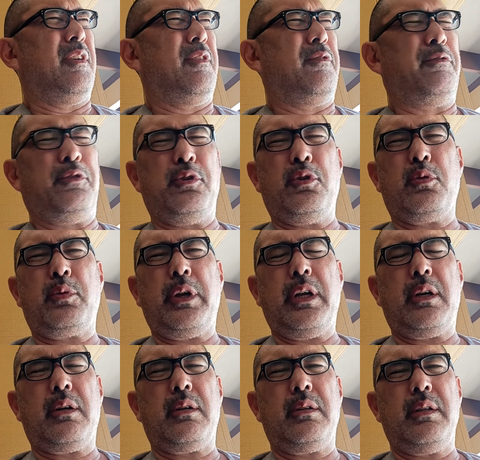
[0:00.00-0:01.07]
fuel
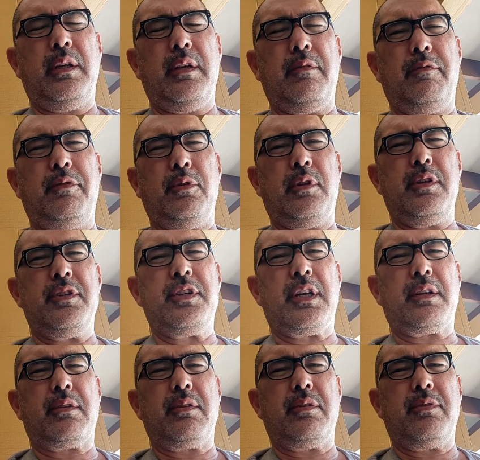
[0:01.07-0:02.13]
rail and fuel
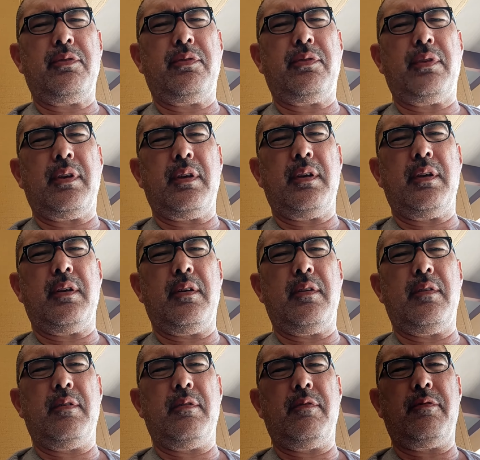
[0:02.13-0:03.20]
injectors
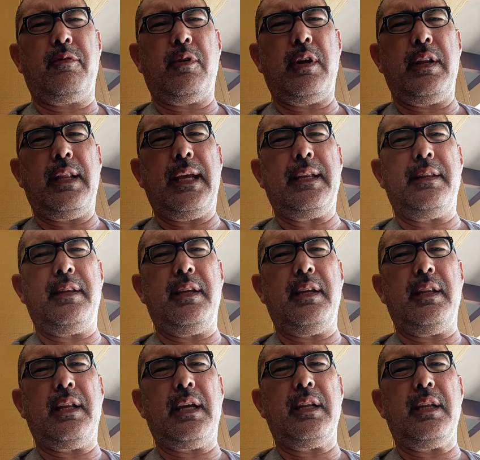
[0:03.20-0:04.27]
for a
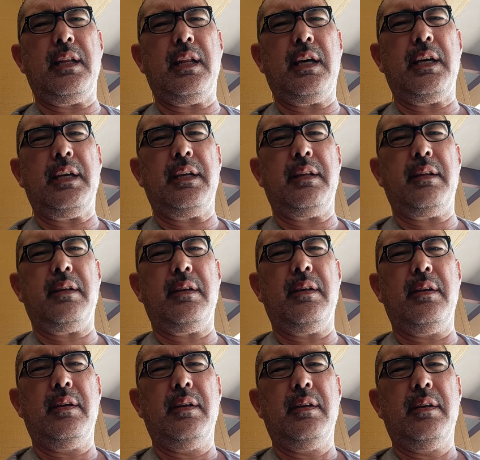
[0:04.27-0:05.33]
1999
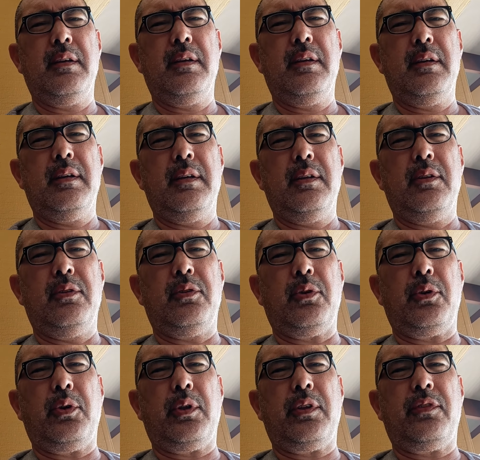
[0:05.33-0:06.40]

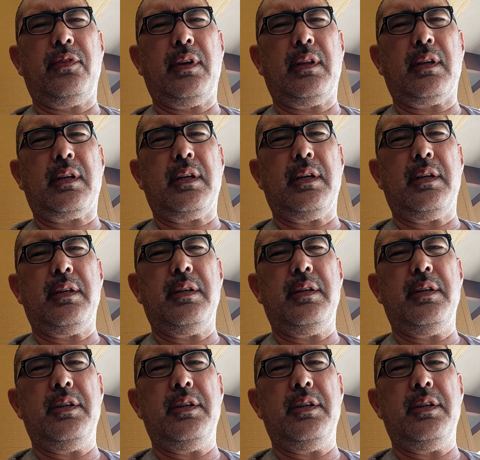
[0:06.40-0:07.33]
Toyota Celica